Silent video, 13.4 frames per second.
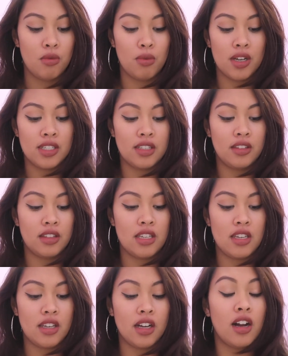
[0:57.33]
was
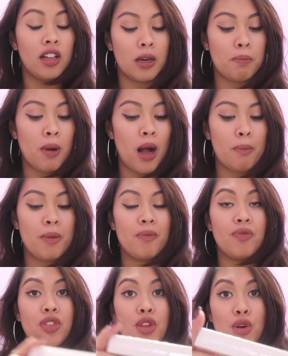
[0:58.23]
the
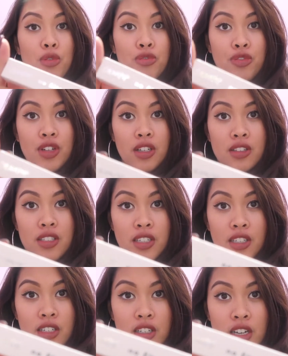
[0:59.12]
ColourPop No
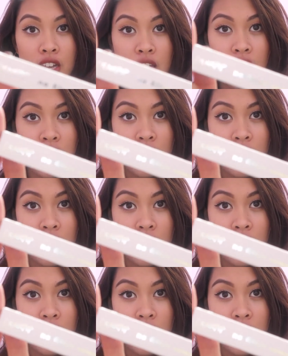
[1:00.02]
Filter